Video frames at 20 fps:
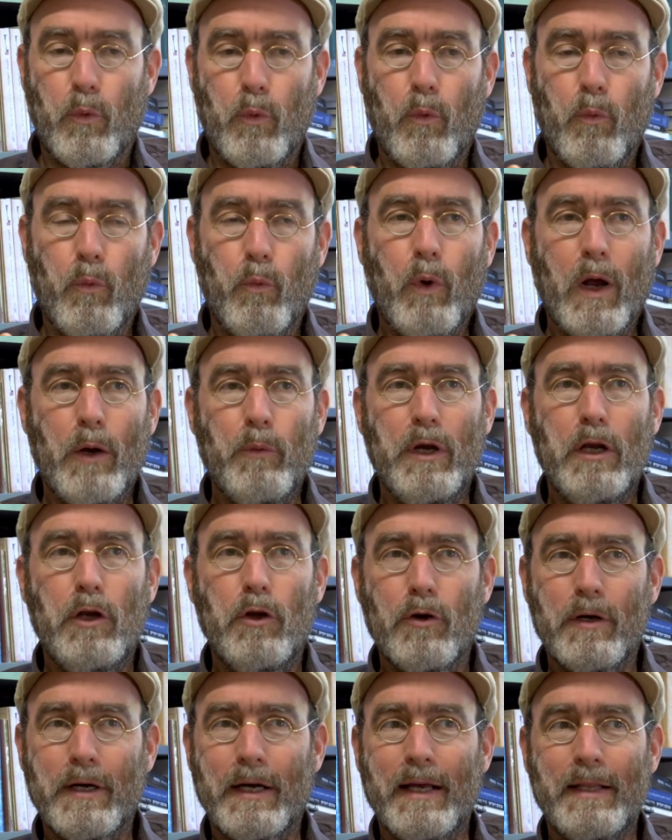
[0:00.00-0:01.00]
when we
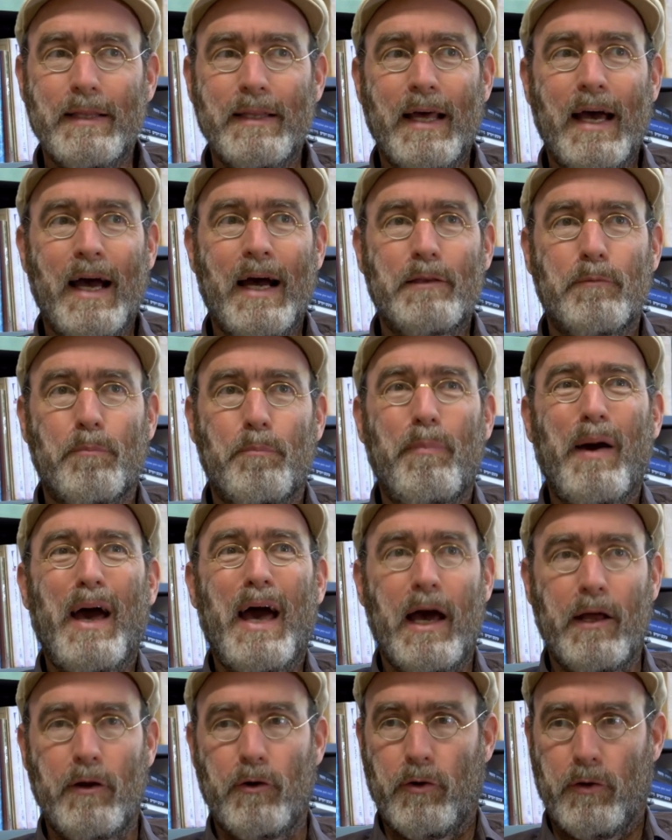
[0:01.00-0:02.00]
look at that
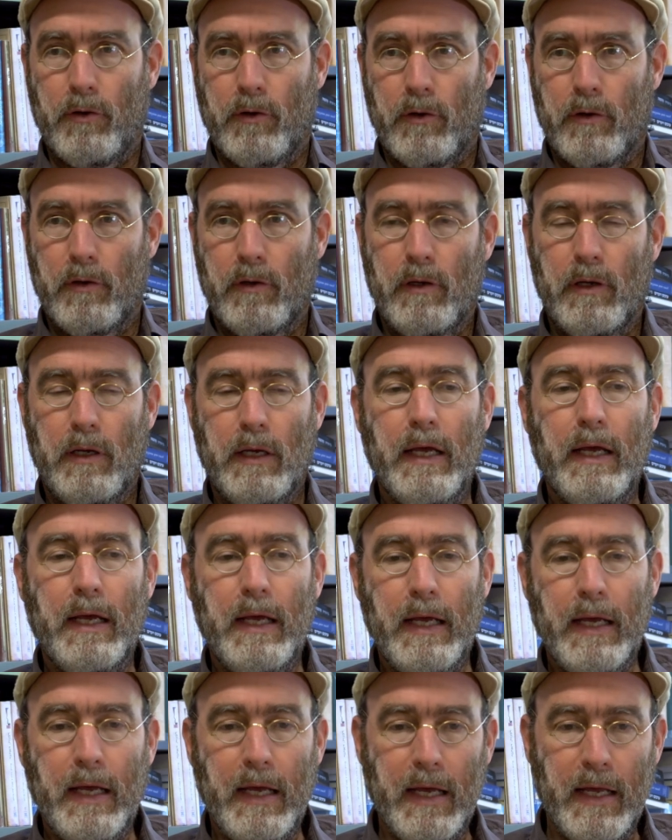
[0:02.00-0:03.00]
pattern
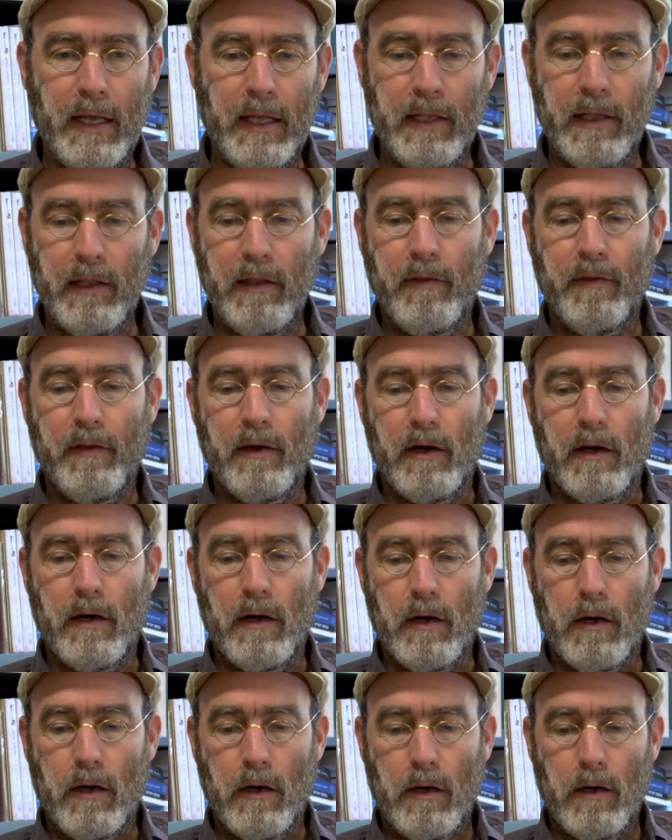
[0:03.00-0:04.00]
in
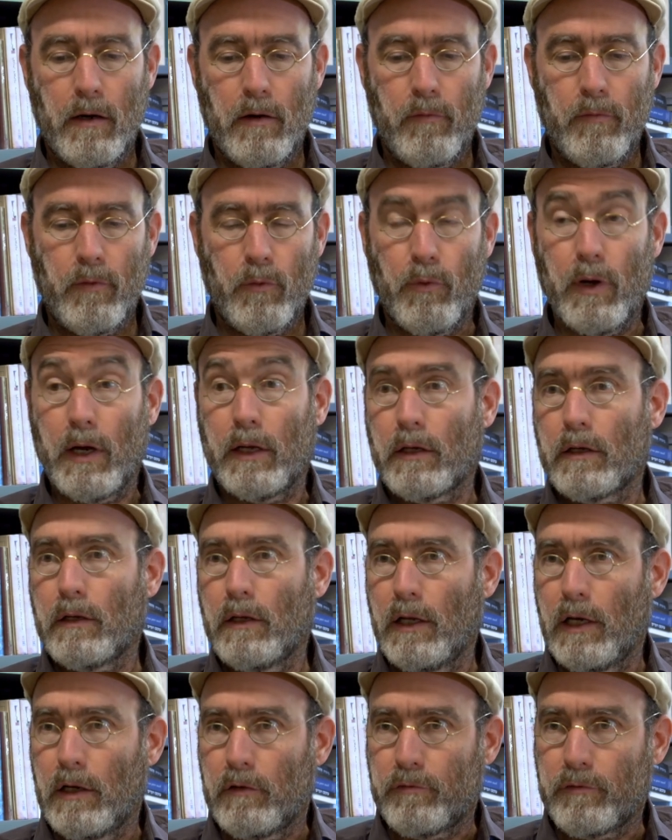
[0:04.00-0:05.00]
the radical
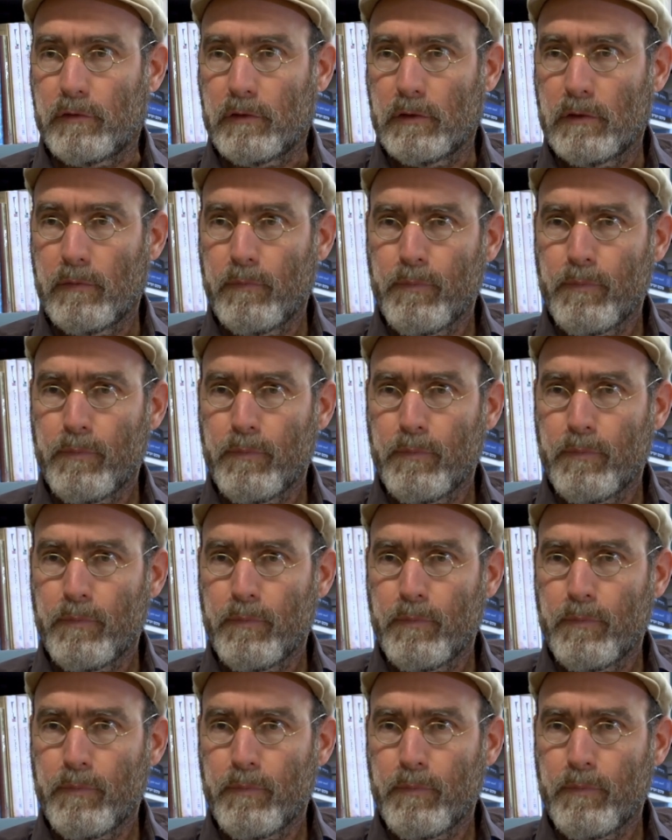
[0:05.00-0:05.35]
left,